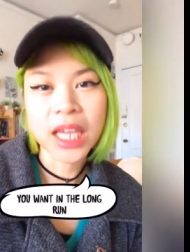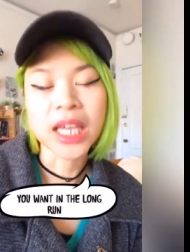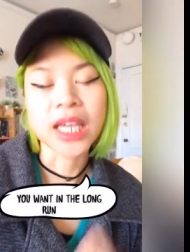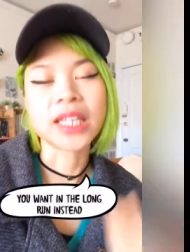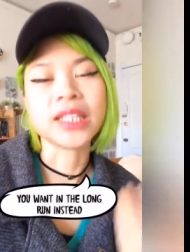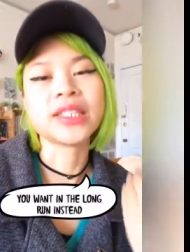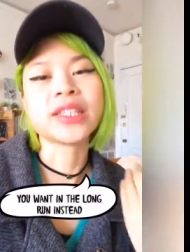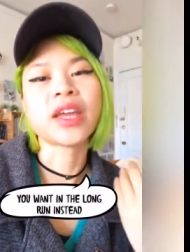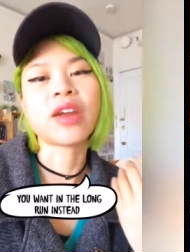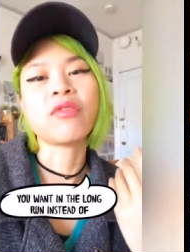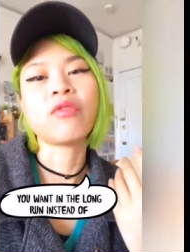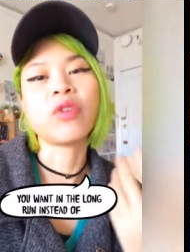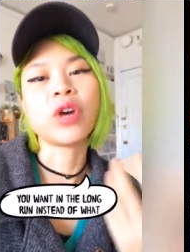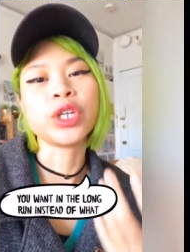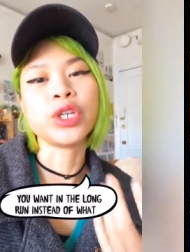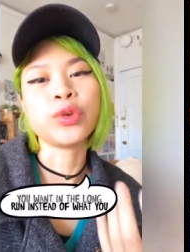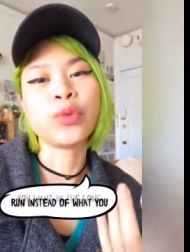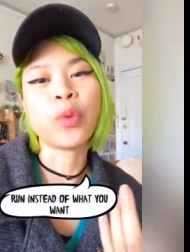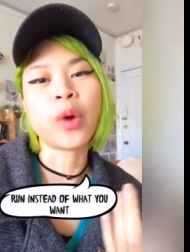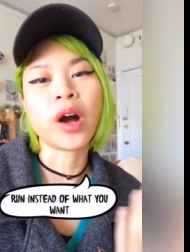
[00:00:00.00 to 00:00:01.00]
instead of what
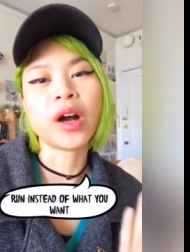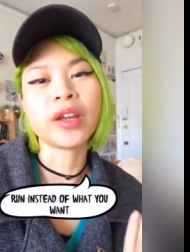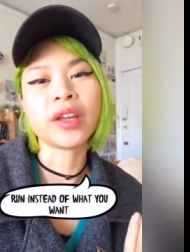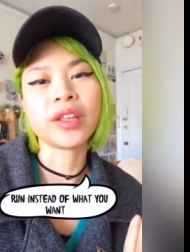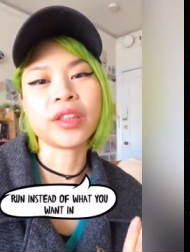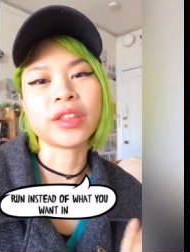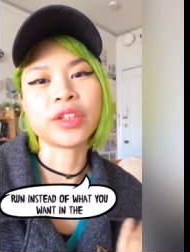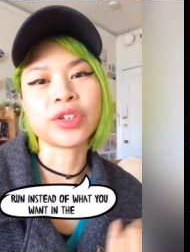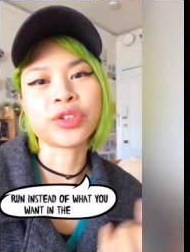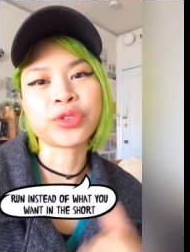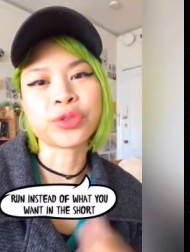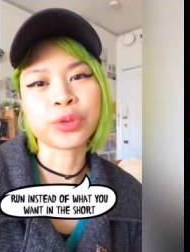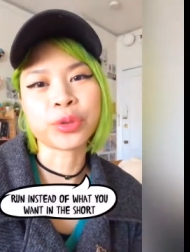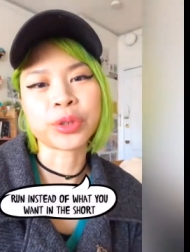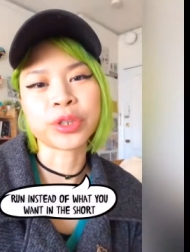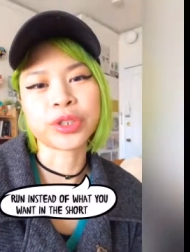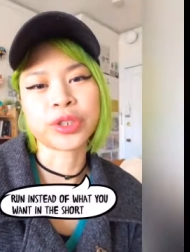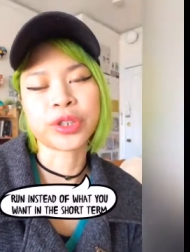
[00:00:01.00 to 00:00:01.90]
you want in the short